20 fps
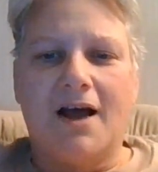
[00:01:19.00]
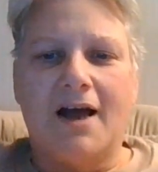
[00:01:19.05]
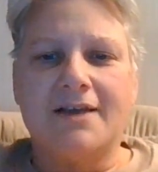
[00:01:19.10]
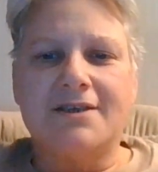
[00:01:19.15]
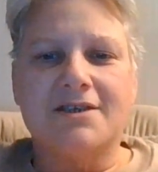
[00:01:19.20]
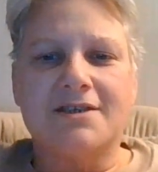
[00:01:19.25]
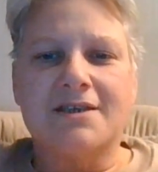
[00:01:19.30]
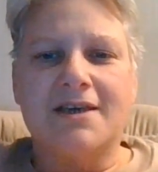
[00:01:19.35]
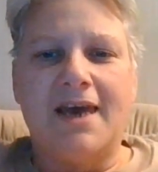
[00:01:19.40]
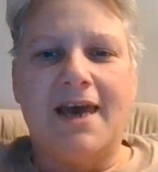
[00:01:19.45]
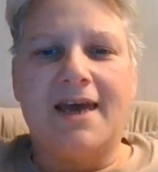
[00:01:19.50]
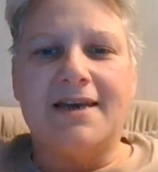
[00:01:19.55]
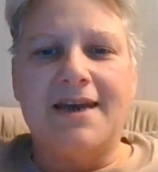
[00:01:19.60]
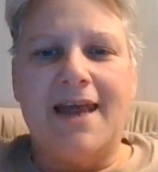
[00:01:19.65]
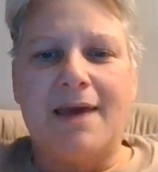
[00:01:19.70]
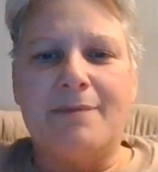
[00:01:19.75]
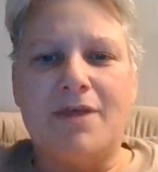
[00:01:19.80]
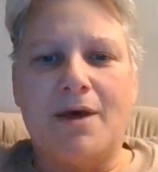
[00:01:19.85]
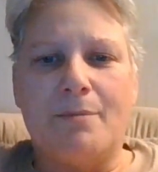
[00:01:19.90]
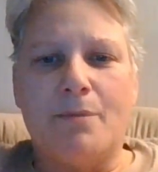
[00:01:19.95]
I just can't
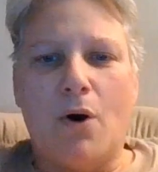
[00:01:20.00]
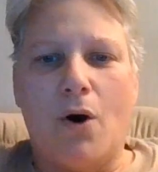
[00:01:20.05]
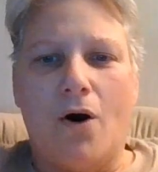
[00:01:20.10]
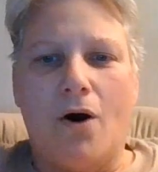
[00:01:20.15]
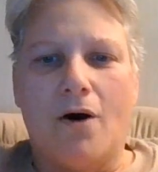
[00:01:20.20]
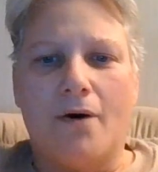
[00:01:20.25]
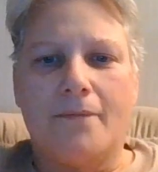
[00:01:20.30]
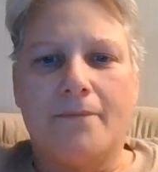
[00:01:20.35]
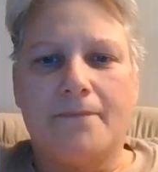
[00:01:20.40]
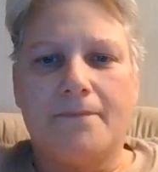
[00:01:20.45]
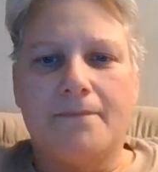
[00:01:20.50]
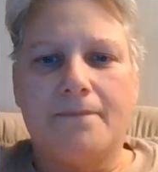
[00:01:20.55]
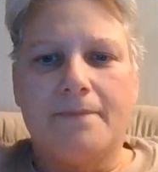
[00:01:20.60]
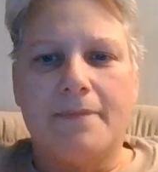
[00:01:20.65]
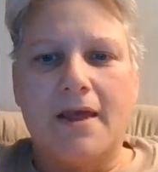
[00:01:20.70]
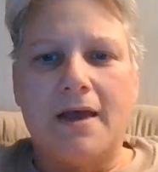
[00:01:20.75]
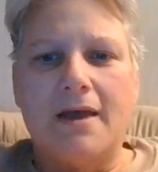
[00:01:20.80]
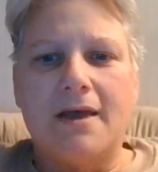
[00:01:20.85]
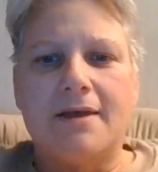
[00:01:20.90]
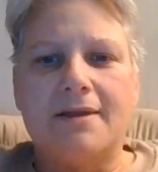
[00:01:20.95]
name them all.
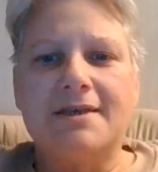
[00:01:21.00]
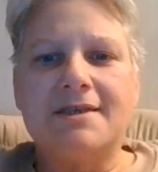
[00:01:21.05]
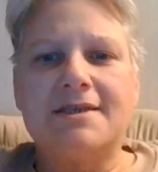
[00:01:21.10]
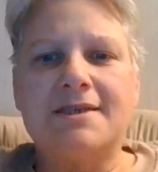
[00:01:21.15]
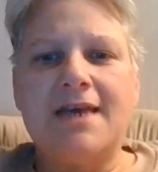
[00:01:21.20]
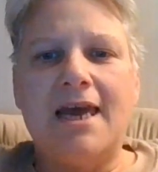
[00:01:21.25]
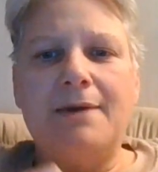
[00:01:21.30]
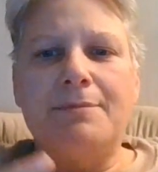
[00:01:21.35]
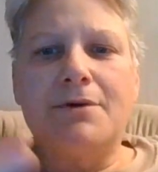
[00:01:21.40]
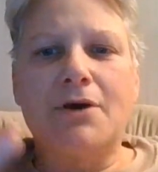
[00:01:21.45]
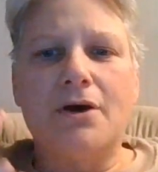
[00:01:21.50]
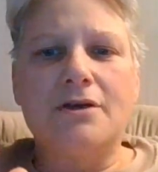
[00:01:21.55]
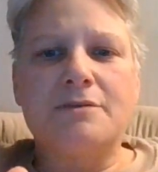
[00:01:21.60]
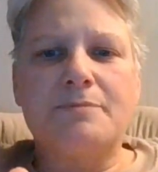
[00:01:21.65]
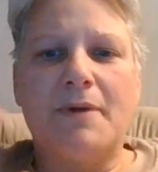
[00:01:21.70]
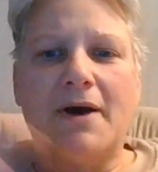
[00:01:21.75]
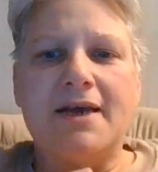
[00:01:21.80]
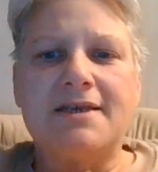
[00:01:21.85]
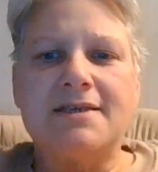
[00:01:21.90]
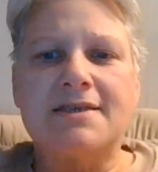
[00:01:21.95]
This tape goes
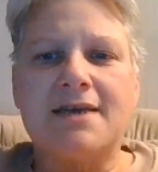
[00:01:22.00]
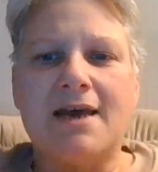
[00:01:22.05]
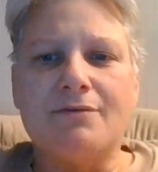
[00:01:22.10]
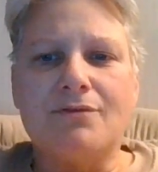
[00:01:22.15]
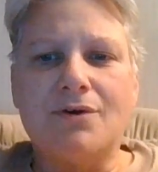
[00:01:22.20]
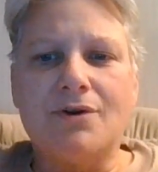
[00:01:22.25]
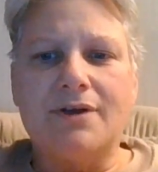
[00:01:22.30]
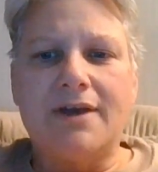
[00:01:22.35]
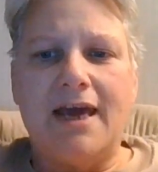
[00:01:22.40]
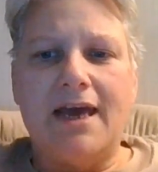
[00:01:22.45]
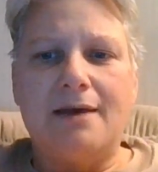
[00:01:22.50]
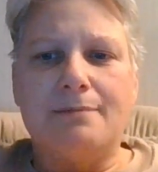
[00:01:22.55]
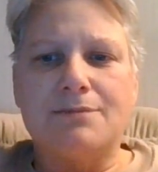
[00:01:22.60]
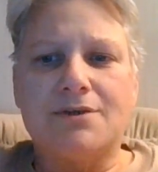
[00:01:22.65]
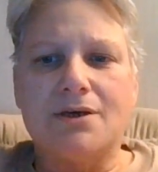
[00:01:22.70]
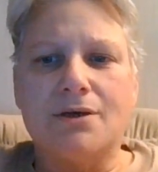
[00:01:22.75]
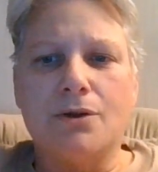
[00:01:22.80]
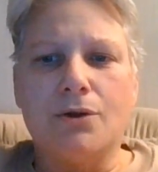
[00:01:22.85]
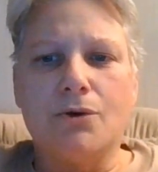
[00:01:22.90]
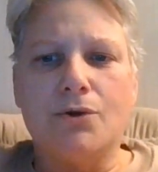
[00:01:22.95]
by several
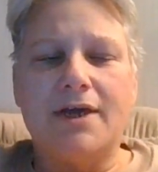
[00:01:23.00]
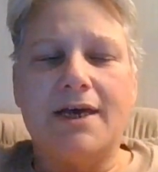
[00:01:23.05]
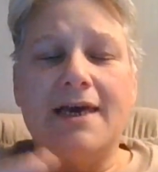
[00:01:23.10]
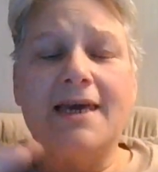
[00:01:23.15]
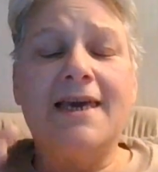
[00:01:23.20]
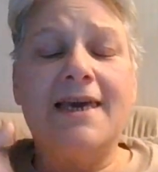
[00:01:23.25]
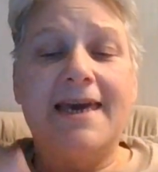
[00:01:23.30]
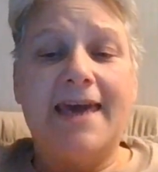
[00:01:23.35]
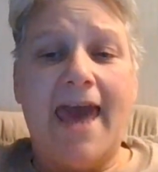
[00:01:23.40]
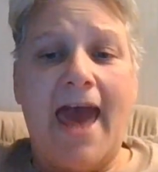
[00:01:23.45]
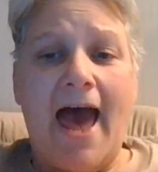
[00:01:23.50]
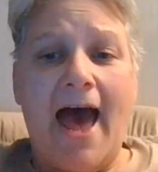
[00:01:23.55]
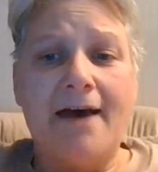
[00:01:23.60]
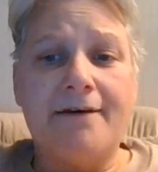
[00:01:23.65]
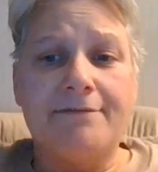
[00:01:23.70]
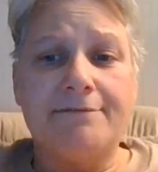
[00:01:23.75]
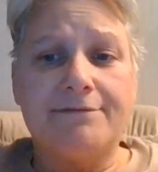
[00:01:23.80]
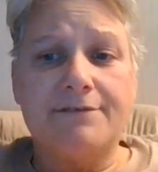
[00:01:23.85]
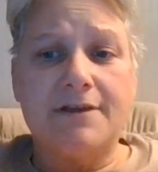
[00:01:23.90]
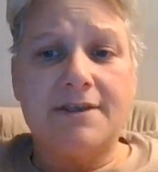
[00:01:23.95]
names, including
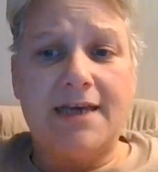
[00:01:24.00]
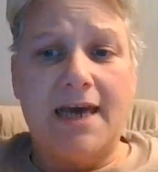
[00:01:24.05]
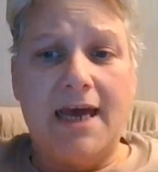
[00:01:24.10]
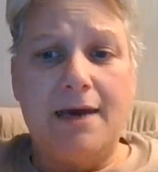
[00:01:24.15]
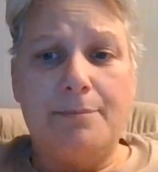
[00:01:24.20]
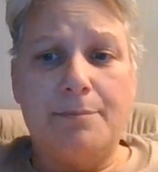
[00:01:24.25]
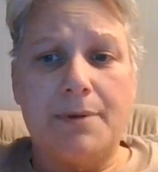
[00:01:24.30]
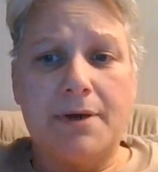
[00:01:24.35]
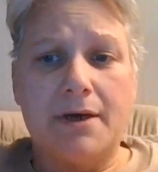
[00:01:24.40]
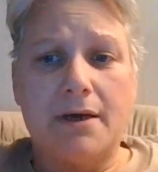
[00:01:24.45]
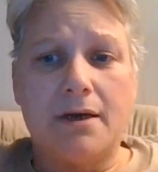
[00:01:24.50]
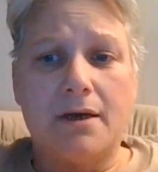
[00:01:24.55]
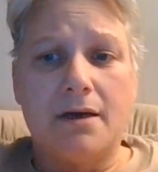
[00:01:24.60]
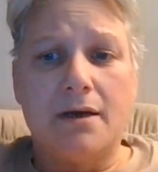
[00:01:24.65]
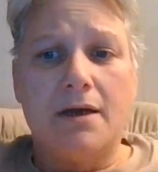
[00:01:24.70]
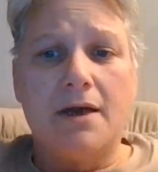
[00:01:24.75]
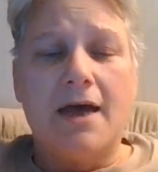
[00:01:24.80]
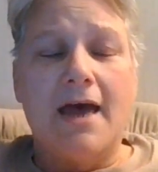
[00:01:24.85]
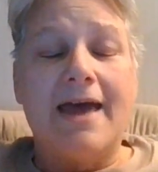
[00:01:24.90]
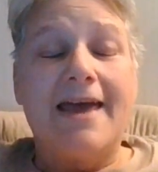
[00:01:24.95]
gaff tape,
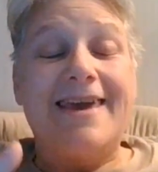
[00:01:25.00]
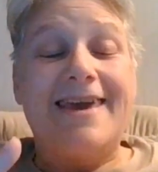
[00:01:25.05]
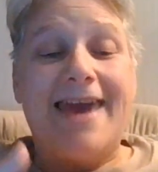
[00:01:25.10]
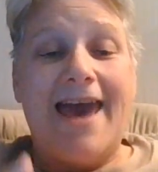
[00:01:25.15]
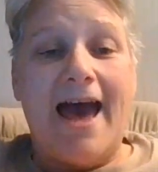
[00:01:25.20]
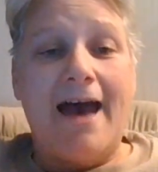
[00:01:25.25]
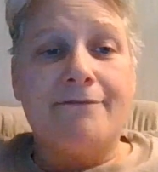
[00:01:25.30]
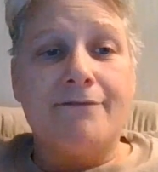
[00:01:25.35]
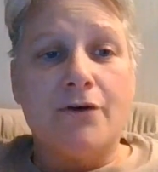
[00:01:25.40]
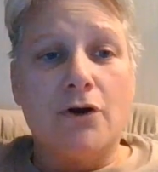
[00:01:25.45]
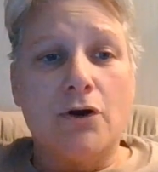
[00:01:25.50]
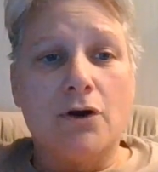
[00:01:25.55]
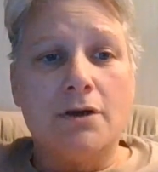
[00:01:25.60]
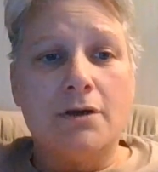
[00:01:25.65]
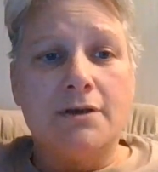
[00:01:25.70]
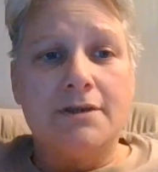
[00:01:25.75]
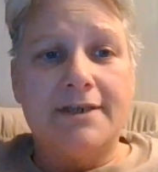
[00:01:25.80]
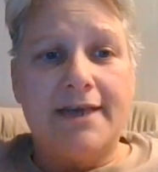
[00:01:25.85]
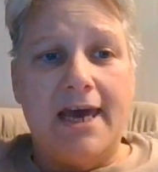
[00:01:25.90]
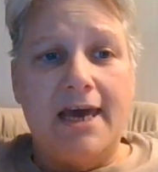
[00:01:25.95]
gaffer
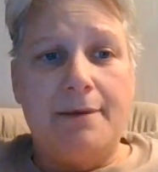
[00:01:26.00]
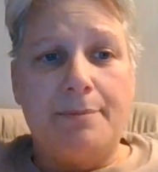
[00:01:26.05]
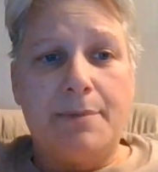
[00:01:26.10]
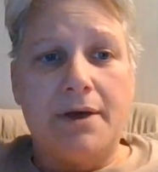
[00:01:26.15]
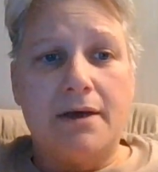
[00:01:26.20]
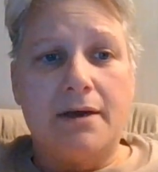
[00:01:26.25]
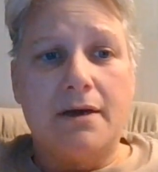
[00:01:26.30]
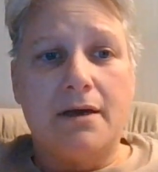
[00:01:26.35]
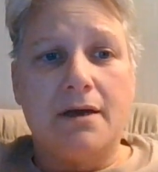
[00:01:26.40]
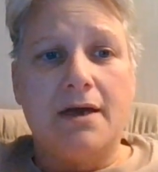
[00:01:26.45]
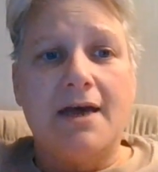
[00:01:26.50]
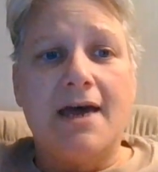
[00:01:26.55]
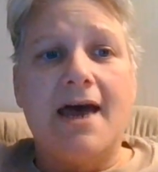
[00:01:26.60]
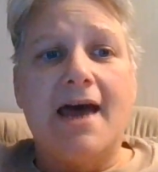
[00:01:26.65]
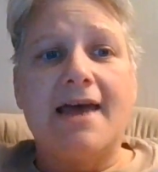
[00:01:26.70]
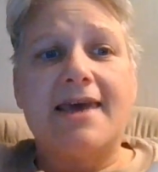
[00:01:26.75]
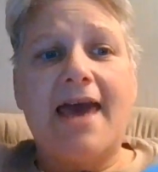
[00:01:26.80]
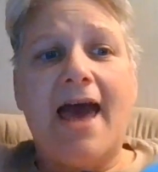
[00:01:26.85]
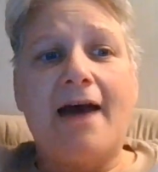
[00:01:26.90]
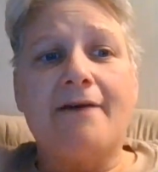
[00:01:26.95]
tape,
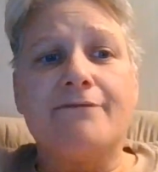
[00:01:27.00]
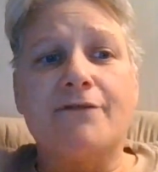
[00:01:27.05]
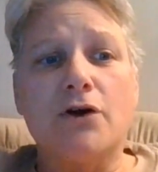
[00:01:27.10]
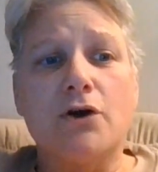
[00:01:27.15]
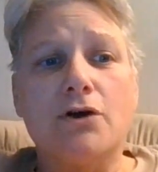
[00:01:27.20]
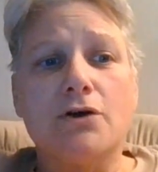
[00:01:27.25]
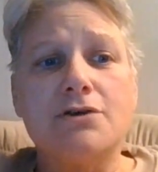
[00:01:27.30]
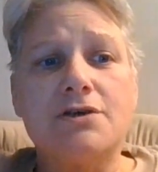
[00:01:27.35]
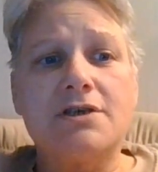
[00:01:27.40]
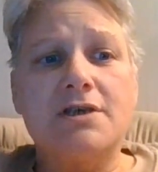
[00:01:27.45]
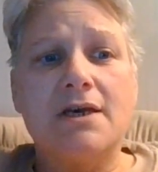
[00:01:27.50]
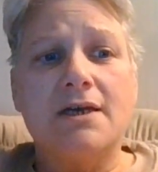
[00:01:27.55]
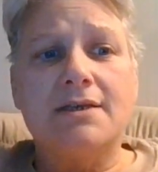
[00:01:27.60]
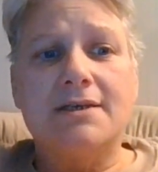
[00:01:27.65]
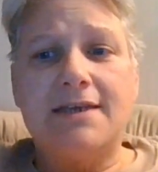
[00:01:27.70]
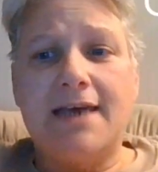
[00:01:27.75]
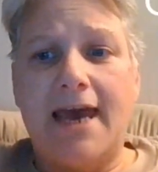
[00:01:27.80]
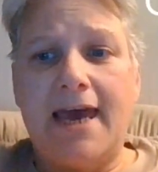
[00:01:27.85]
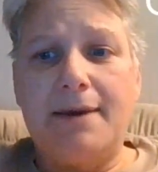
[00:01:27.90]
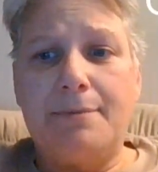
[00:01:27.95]
gaffer's
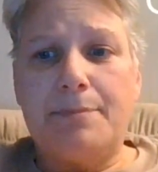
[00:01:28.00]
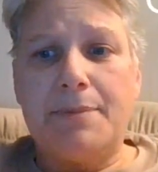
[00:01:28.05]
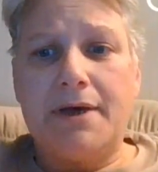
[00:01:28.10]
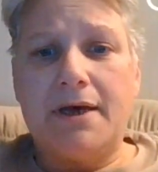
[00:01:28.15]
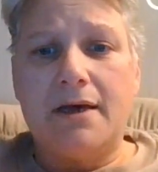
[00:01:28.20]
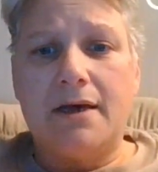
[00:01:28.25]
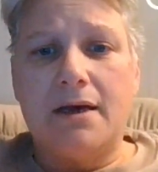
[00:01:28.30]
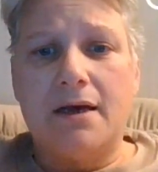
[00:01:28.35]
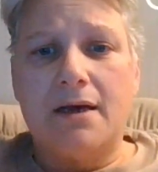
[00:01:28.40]
tape,